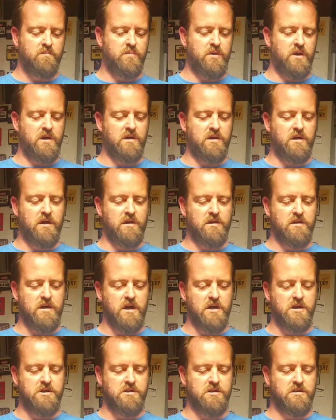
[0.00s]
Beer Geek
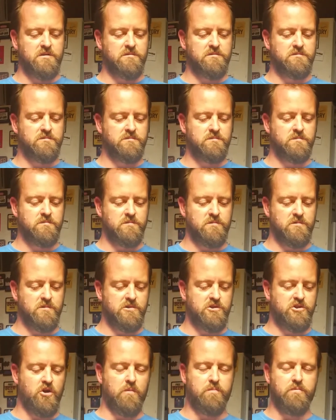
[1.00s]
Nation,
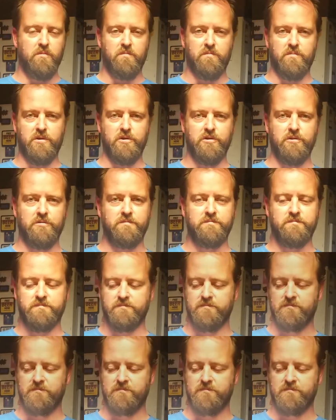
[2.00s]
Chop and Brew.